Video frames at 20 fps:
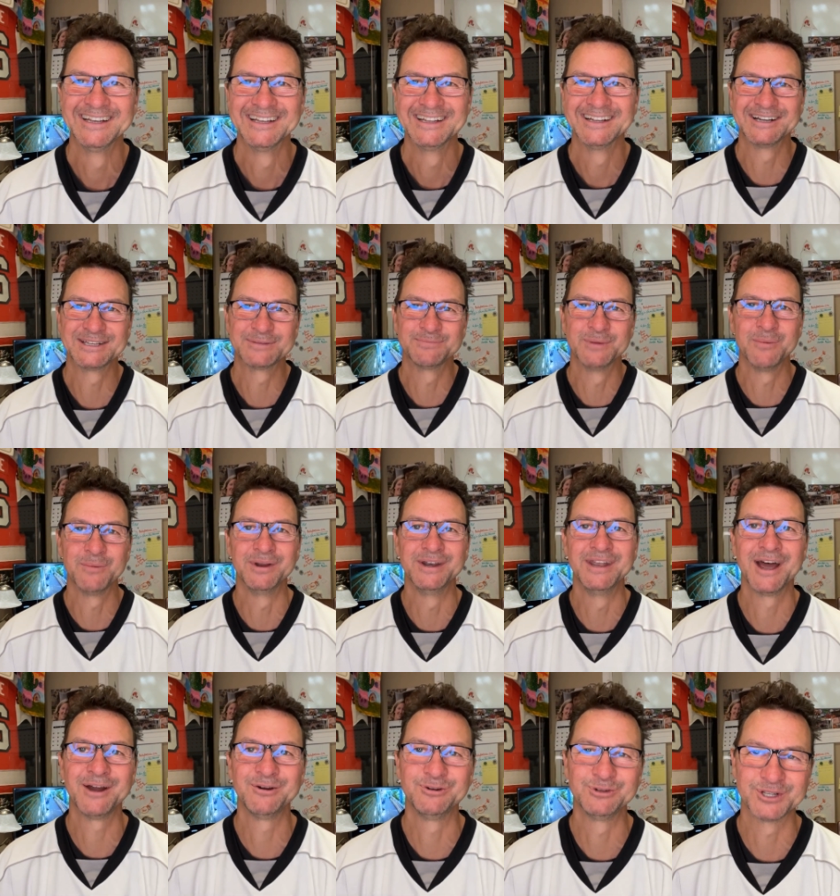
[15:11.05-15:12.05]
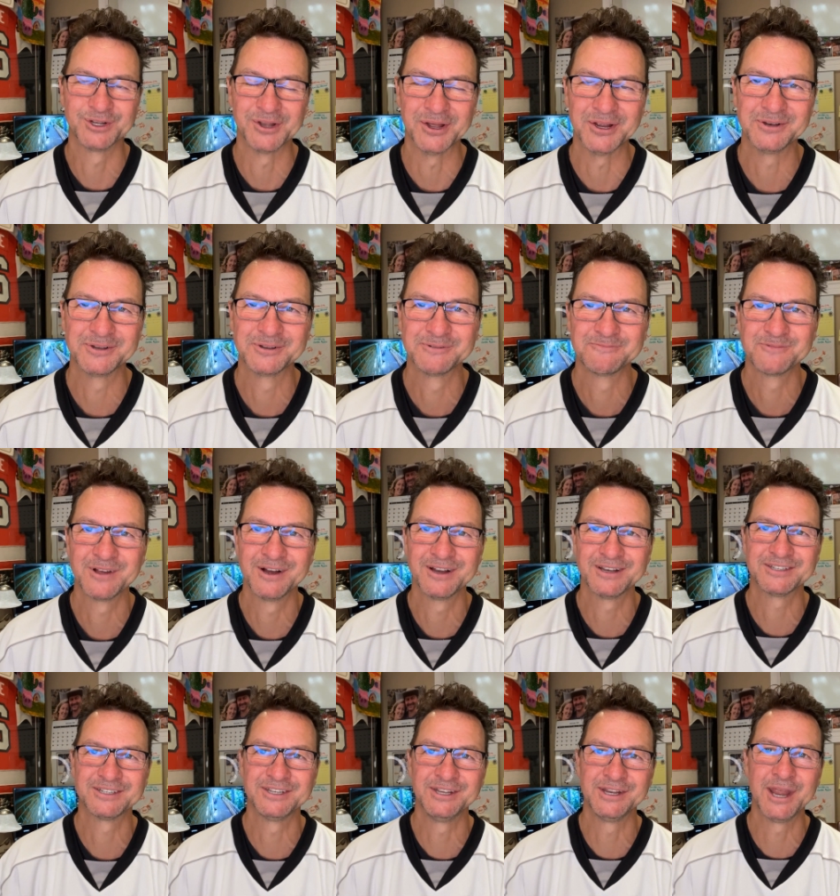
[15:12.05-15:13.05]
That's mom and dad who's late.
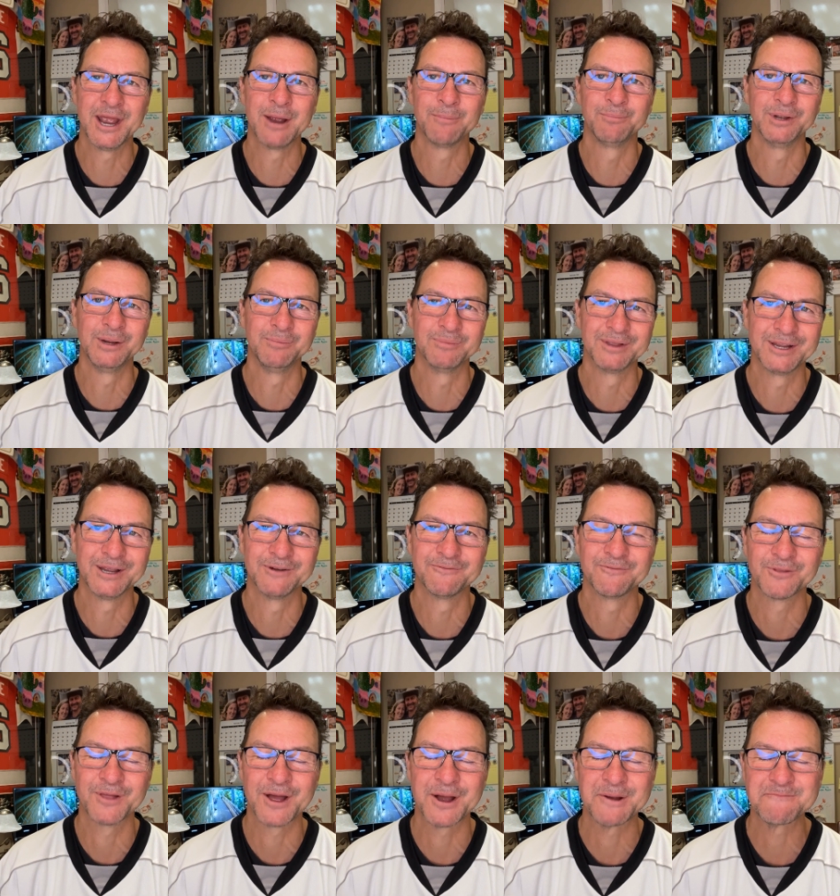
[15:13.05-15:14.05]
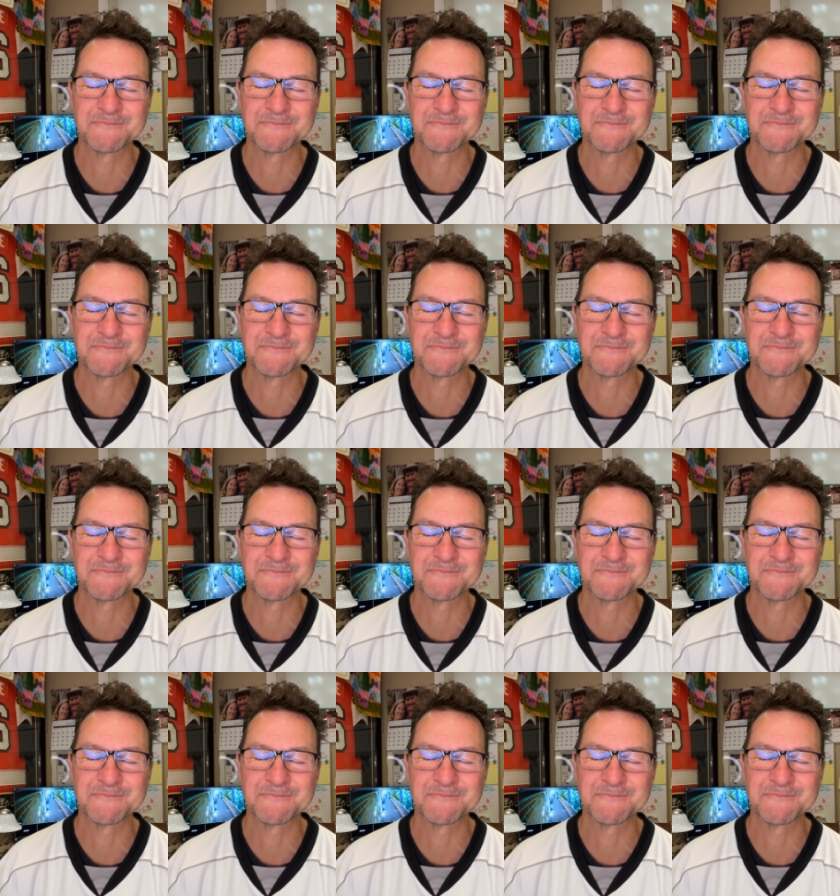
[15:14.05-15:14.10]
That's, you can't blame the kid for that.